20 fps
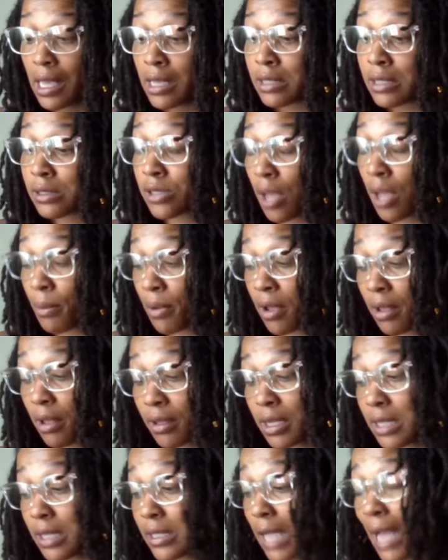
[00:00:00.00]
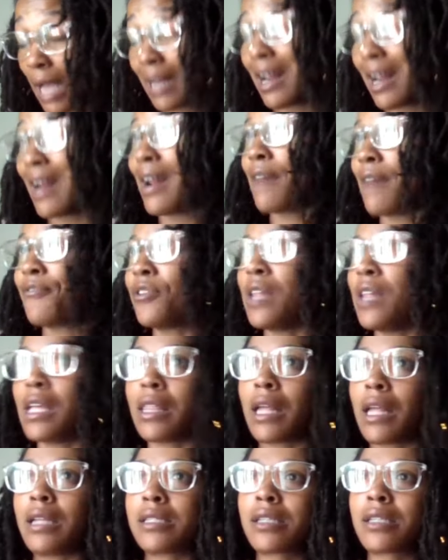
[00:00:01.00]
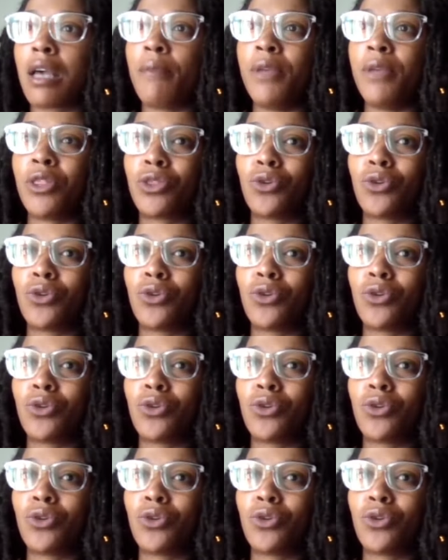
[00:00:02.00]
Some, because, and I feel like that is coming